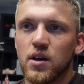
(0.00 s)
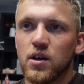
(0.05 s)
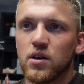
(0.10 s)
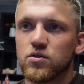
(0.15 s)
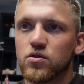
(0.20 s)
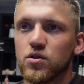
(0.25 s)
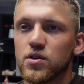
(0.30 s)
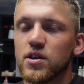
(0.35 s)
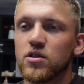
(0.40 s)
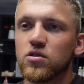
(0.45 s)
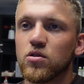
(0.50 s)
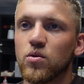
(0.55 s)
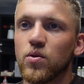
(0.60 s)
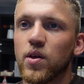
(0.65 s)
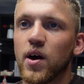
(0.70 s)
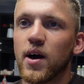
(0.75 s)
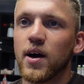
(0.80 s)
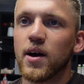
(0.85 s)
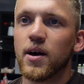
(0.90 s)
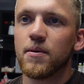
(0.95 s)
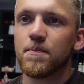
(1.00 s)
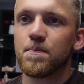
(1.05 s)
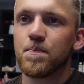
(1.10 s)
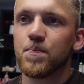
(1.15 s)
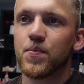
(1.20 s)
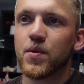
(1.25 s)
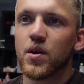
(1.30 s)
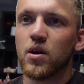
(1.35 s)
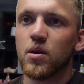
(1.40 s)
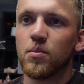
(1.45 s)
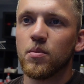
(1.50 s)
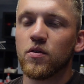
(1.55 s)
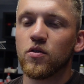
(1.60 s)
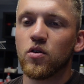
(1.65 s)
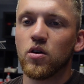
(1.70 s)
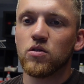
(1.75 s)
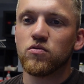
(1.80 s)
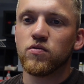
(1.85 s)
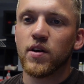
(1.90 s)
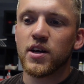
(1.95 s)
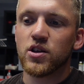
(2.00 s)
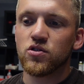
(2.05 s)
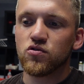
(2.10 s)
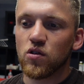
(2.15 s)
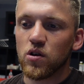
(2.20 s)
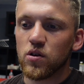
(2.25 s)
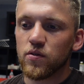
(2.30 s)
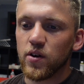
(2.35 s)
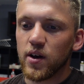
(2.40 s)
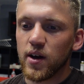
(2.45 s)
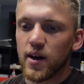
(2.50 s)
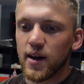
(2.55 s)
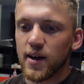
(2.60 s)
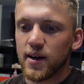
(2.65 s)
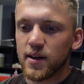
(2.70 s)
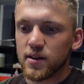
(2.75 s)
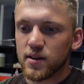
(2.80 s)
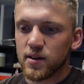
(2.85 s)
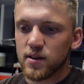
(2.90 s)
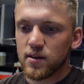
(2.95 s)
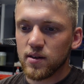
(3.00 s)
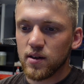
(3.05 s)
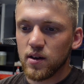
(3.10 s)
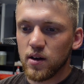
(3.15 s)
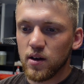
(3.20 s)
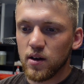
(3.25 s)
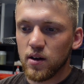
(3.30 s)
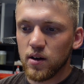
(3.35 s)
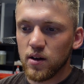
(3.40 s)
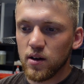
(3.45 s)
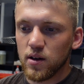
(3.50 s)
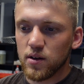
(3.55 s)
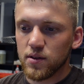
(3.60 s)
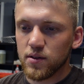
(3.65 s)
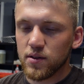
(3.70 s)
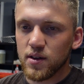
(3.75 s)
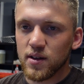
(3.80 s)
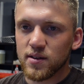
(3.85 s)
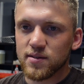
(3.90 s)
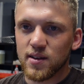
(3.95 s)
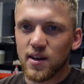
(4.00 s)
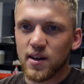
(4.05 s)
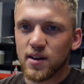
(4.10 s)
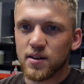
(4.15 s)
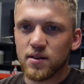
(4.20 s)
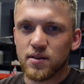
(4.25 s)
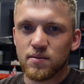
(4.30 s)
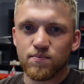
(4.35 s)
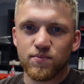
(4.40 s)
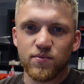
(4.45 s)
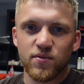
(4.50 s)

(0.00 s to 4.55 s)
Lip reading: So I need to do that. I've got a Range Rover and Nissan